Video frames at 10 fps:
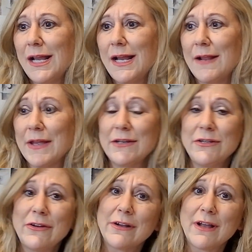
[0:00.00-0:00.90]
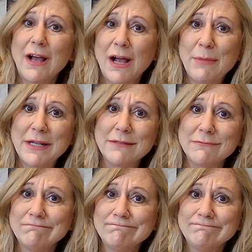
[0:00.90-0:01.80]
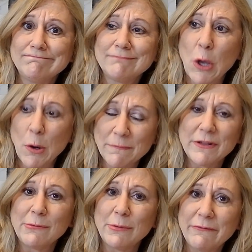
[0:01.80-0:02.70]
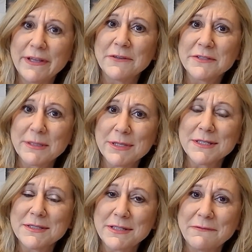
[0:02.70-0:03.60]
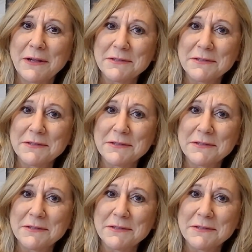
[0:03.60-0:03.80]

and then you're going to comment, and hopefully we'll figure some of this stuff out